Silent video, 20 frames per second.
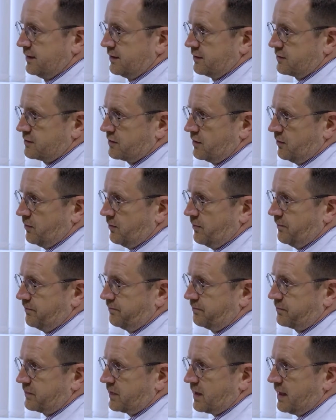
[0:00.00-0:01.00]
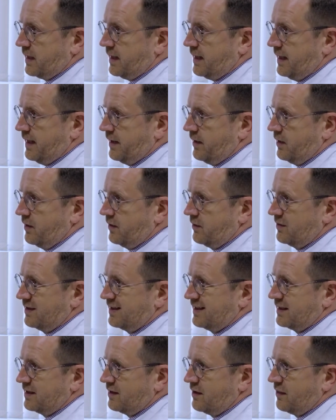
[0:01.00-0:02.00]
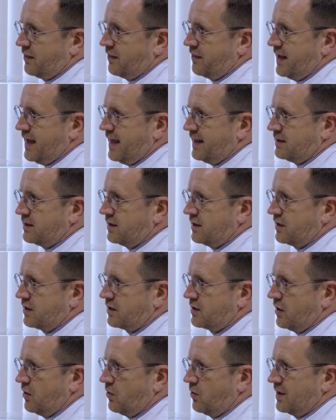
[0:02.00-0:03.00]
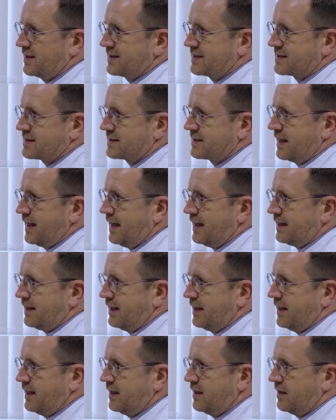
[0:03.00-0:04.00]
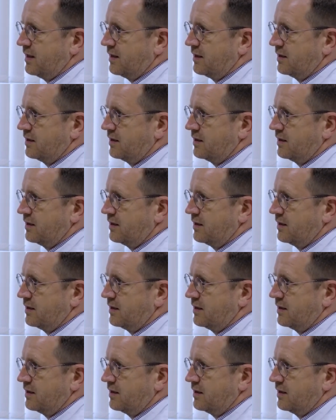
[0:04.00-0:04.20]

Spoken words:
So I then go slightly